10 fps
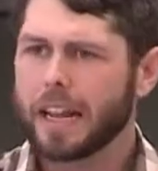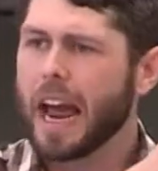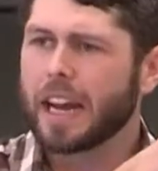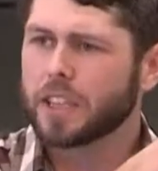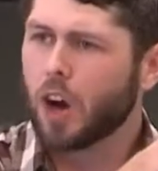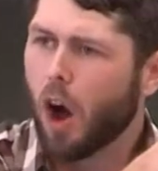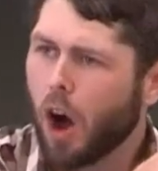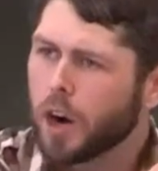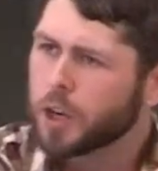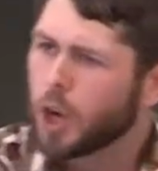but it has an
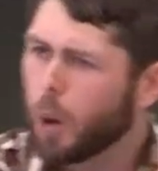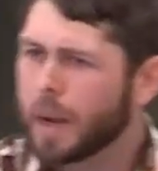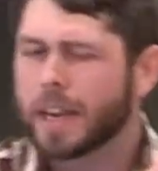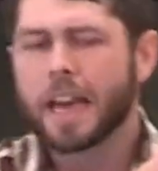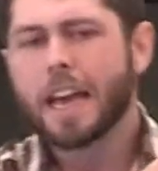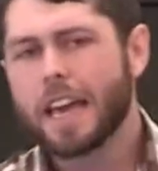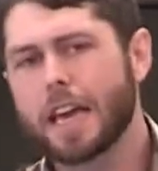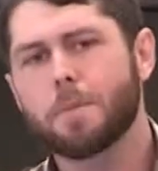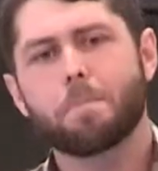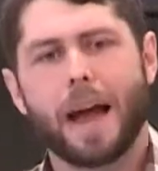ongoing
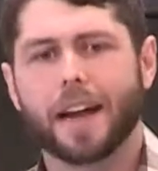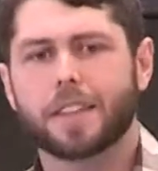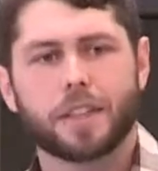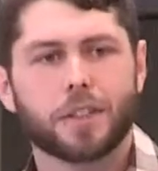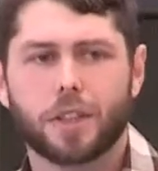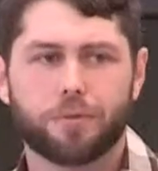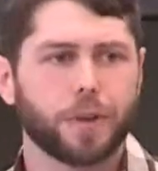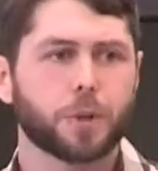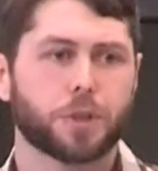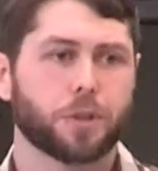impact into the
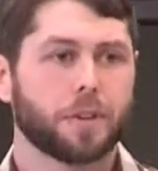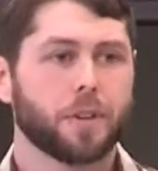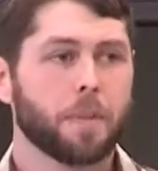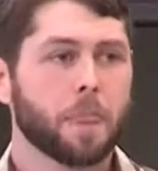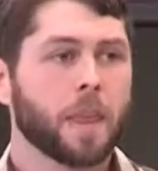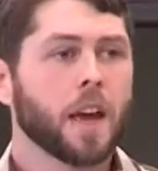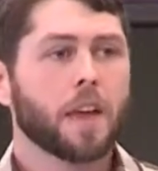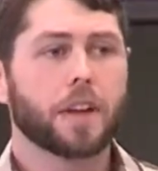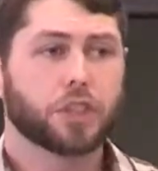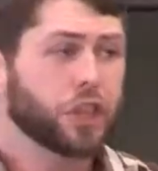future.
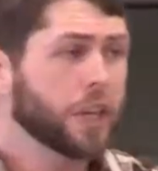That